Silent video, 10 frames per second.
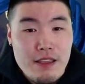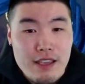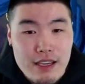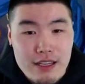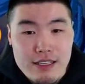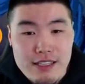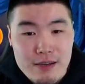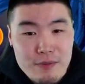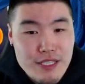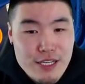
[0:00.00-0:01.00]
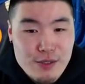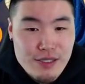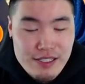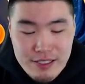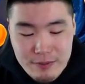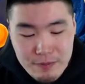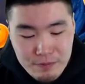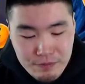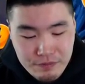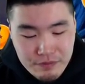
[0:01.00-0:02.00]
in his hidden potential system.
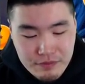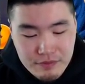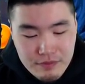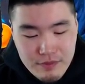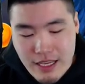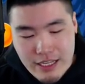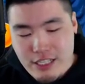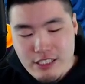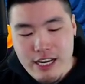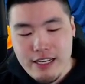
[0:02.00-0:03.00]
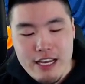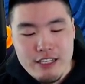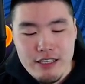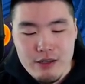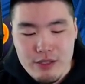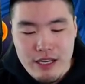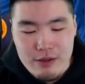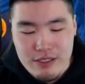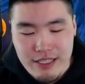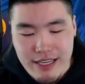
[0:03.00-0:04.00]
I can just check actually. I don't I don't
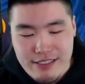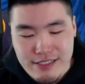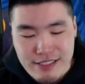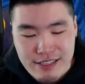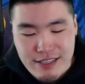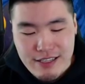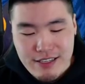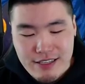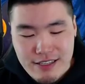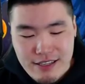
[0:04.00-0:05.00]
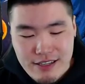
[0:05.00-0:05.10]
need to guess. All